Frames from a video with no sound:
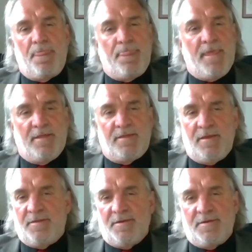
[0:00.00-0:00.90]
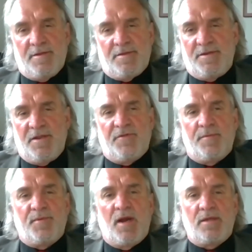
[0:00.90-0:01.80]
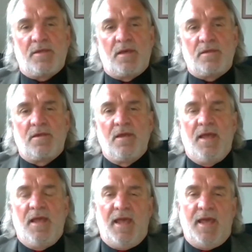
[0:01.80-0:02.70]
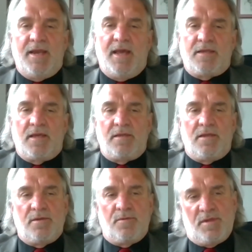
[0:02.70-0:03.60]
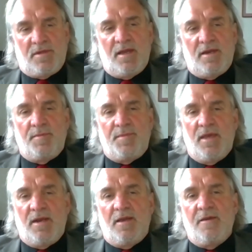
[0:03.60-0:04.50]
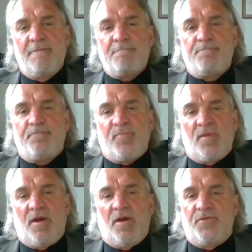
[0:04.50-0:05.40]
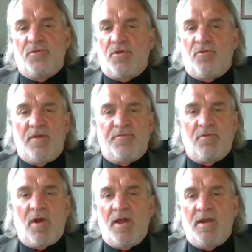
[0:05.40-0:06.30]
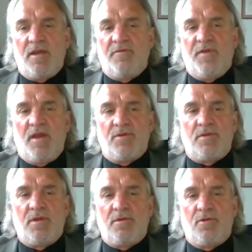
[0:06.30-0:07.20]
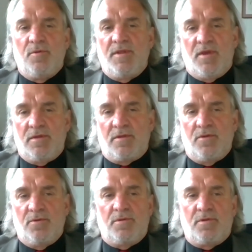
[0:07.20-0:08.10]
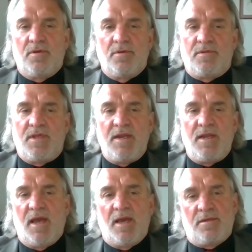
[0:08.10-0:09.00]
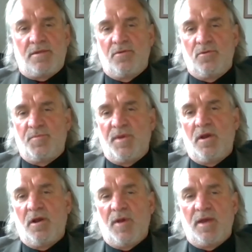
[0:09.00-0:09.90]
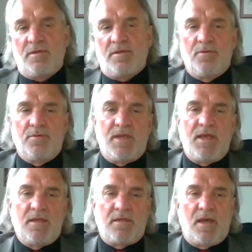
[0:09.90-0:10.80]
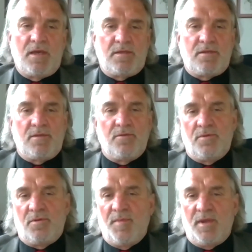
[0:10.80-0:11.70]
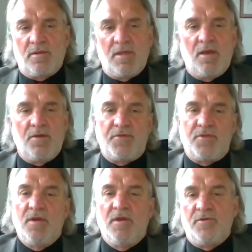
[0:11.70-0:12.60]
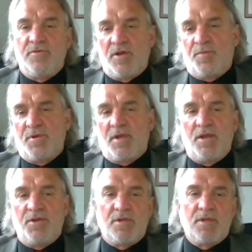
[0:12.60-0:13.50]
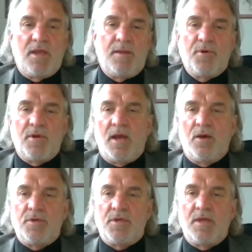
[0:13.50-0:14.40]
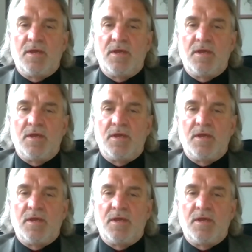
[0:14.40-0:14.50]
It's a different process. And as we said at the beginning, there's a great variety of agencies doing this. There's DDS, there's VRS, there's DSS, there's mental health, transportation, labor, housing,